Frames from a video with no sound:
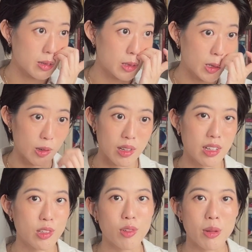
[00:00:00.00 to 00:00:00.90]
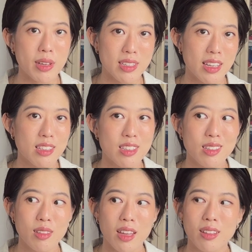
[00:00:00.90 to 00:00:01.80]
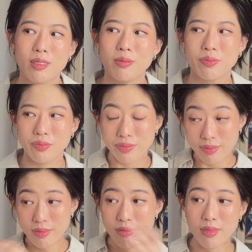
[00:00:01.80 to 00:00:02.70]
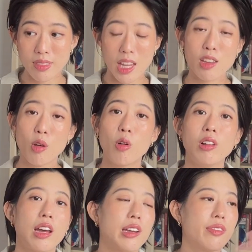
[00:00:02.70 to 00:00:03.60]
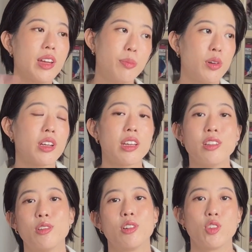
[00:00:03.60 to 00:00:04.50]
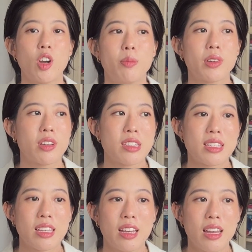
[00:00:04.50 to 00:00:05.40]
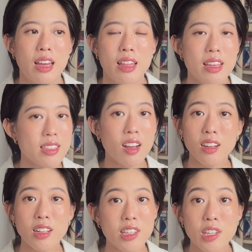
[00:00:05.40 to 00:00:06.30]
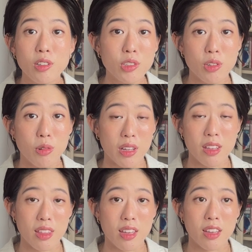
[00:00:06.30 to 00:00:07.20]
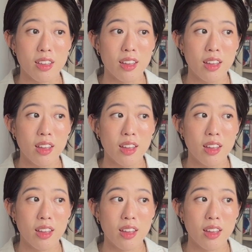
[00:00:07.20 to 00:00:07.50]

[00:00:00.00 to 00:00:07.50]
So it doesn't really make sense to then take your whole life and put it into your job, because that's not going to yield you anything